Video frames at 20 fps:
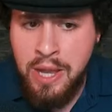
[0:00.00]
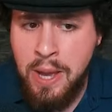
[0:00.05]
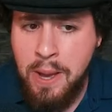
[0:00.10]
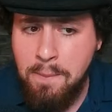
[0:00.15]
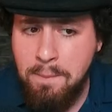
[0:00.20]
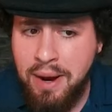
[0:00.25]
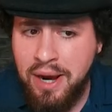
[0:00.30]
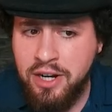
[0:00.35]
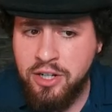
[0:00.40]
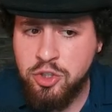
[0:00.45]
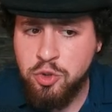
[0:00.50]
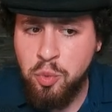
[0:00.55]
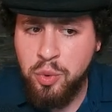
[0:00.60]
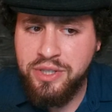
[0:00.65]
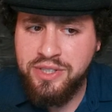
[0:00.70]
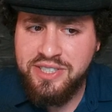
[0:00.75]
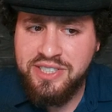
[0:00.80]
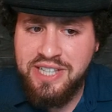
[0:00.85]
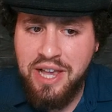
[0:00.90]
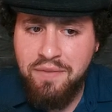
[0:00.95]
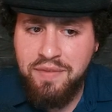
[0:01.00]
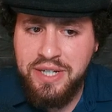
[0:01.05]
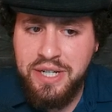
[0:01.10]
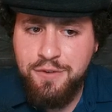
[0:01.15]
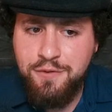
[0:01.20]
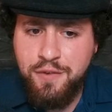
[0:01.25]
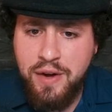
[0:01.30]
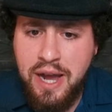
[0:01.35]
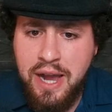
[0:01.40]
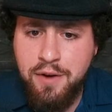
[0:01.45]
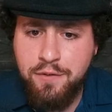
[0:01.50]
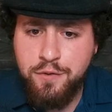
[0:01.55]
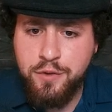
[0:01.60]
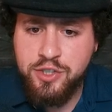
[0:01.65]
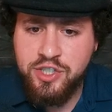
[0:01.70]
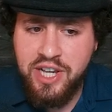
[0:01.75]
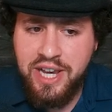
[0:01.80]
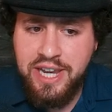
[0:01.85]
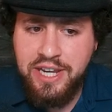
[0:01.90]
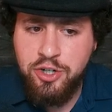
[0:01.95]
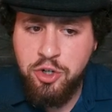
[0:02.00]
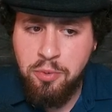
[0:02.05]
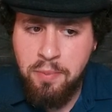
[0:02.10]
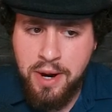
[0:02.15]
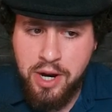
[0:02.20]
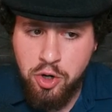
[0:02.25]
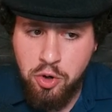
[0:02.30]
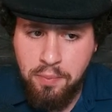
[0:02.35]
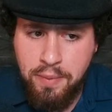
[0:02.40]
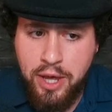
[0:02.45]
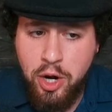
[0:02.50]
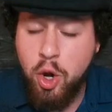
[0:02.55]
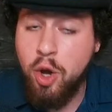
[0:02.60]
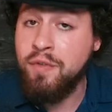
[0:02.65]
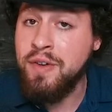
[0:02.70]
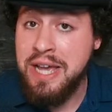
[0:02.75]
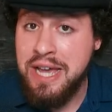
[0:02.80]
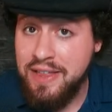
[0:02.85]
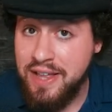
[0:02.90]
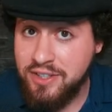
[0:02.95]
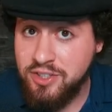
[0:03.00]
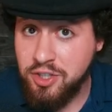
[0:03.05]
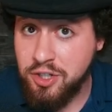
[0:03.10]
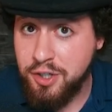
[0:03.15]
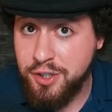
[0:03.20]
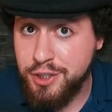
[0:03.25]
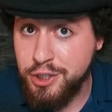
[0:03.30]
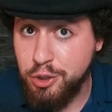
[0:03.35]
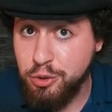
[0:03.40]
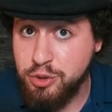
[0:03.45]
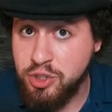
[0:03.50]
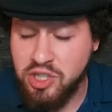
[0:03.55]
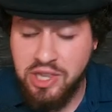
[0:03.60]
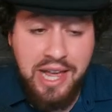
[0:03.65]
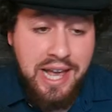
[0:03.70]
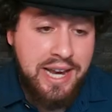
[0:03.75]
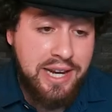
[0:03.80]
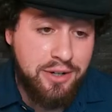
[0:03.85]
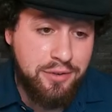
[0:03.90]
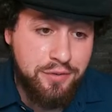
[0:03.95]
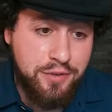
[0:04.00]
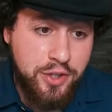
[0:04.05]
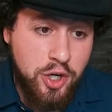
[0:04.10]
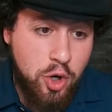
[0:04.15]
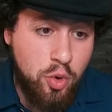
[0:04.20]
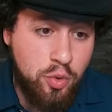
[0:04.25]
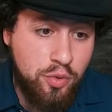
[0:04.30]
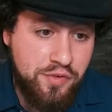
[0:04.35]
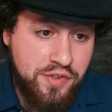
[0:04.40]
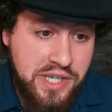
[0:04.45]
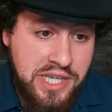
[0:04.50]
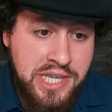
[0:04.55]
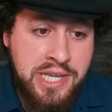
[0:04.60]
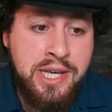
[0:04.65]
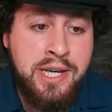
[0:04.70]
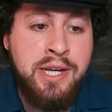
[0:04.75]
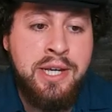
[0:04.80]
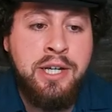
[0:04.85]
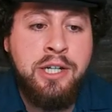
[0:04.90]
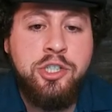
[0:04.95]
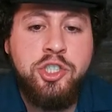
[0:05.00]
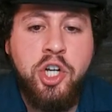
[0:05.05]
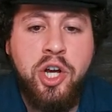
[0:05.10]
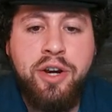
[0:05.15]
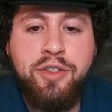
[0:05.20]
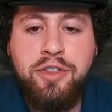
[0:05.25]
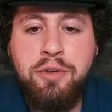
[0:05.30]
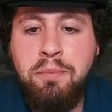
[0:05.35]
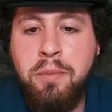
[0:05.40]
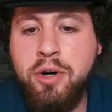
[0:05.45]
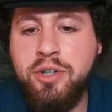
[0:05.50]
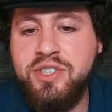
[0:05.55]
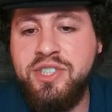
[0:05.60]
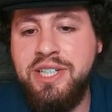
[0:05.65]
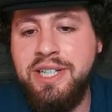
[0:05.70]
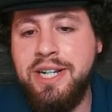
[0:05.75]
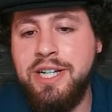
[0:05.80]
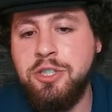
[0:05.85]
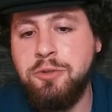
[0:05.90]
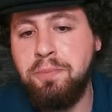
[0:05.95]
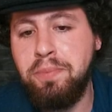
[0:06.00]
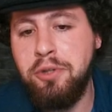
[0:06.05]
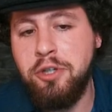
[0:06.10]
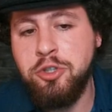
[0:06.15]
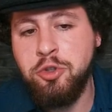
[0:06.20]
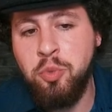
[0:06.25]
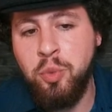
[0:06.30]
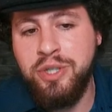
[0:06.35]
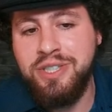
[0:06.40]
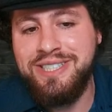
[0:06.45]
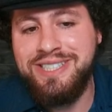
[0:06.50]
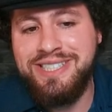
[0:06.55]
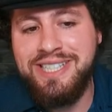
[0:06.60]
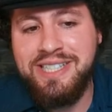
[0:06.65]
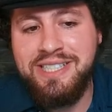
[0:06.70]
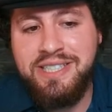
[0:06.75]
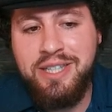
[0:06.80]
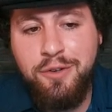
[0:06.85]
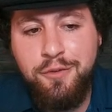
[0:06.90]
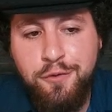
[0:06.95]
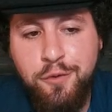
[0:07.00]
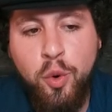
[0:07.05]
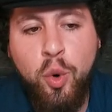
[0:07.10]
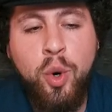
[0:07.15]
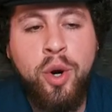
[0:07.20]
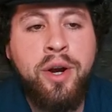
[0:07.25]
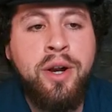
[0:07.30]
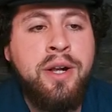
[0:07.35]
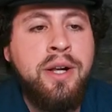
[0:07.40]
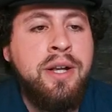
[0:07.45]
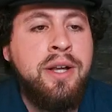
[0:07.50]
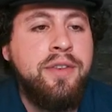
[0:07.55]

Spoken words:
Minus 175 for Said Nurmagomedov. That's a close line for the OV. Jonathan Martinez plus 164.